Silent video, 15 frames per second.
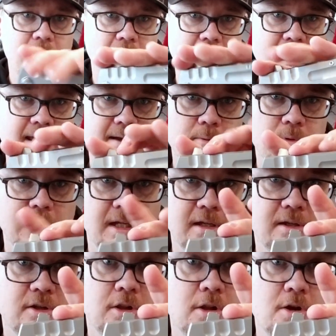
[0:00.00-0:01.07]
I can equally
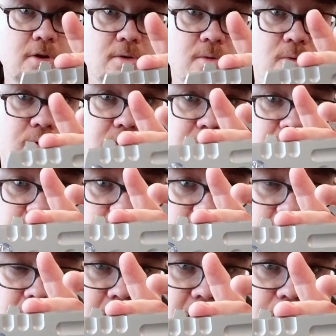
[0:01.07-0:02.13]
close
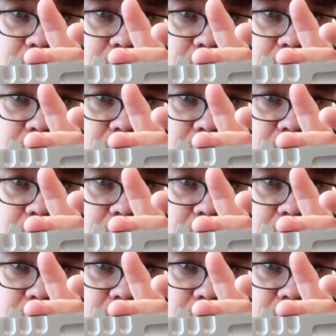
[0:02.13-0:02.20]
this